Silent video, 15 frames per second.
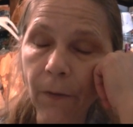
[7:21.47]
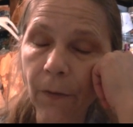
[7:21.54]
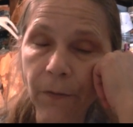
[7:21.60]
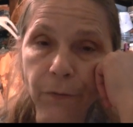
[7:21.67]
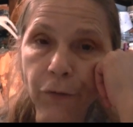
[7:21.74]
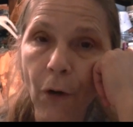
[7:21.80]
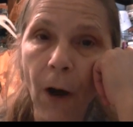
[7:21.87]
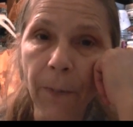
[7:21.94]

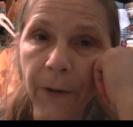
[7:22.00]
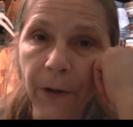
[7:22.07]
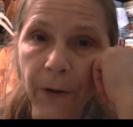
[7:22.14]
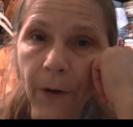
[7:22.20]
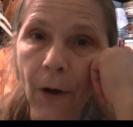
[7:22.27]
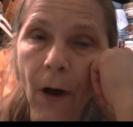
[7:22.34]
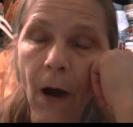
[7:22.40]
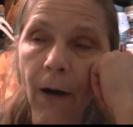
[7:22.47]
Dropping
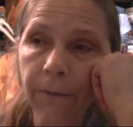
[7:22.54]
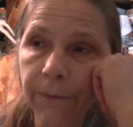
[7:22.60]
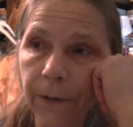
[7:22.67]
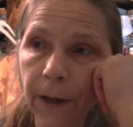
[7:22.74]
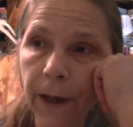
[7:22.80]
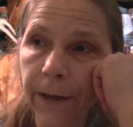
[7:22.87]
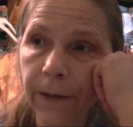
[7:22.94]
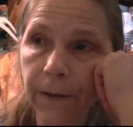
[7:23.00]
her off
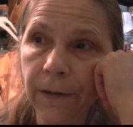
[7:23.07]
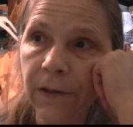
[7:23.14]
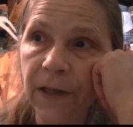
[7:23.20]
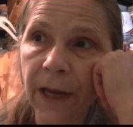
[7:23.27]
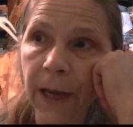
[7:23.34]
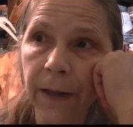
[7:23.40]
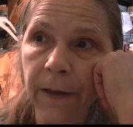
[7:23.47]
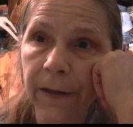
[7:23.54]
and
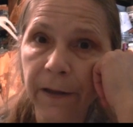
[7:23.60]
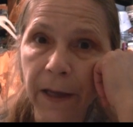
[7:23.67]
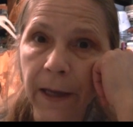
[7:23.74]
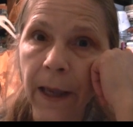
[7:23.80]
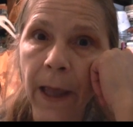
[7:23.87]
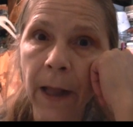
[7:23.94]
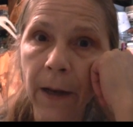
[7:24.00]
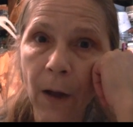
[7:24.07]
saying that they
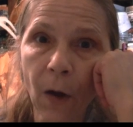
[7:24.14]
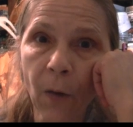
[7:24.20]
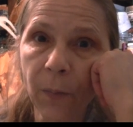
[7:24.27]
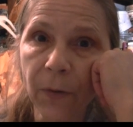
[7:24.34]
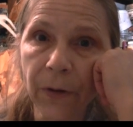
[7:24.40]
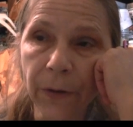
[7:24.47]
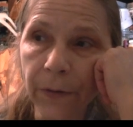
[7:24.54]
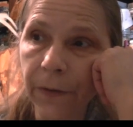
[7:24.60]
can't help her,